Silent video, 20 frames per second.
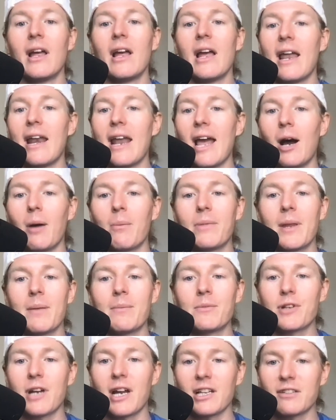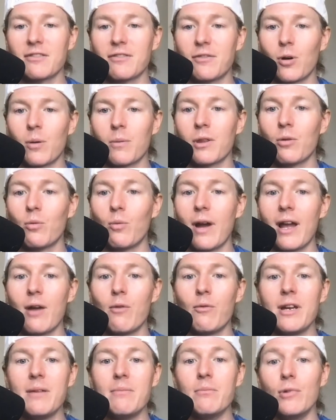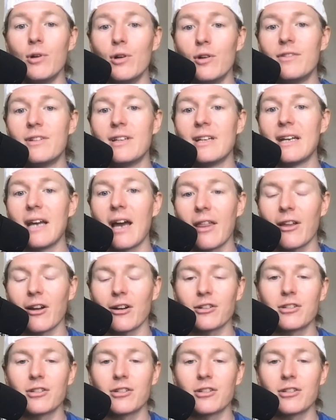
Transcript: and help them transform the way we move together.